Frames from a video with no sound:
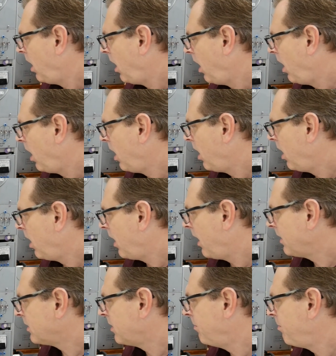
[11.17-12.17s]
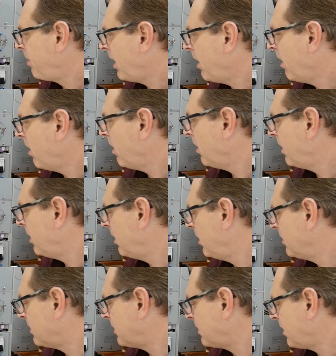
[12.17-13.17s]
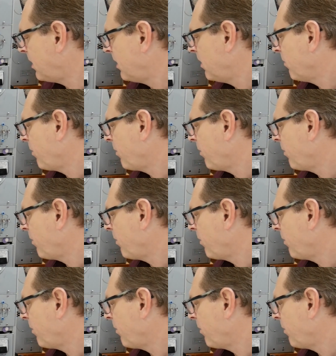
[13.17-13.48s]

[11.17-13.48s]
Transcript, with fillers: uh, and compare its uh,